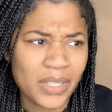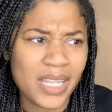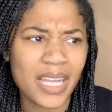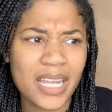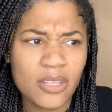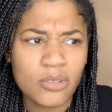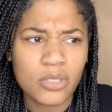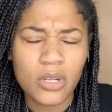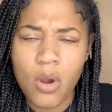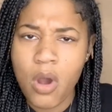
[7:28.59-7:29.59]
Like I used
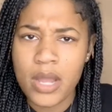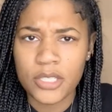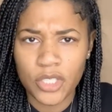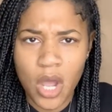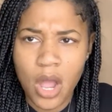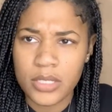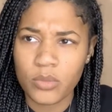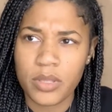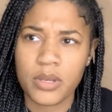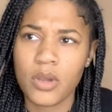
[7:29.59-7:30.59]
to go on jogs
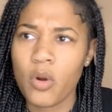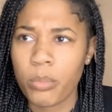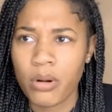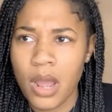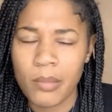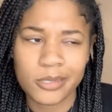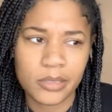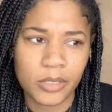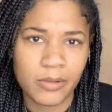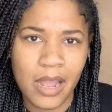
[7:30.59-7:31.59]
with no
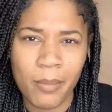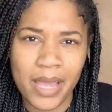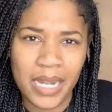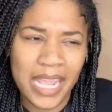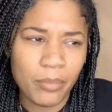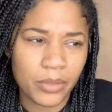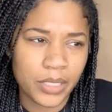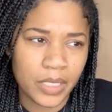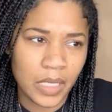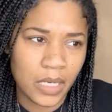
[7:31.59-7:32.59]
problem around my
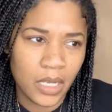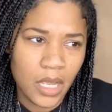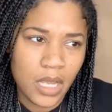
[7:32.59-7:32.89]
neighborhood,